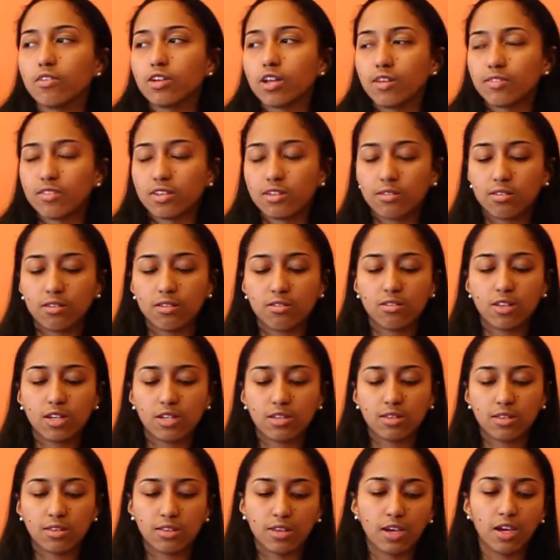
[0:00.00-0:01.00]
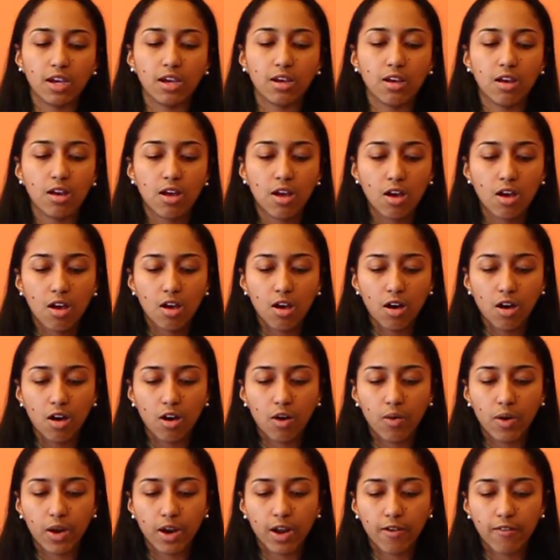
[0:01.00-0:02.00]
You have to click the thing
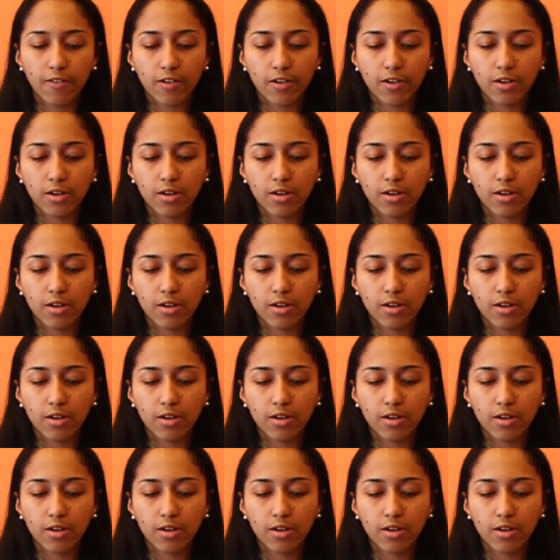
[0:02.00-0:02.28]
or whatever.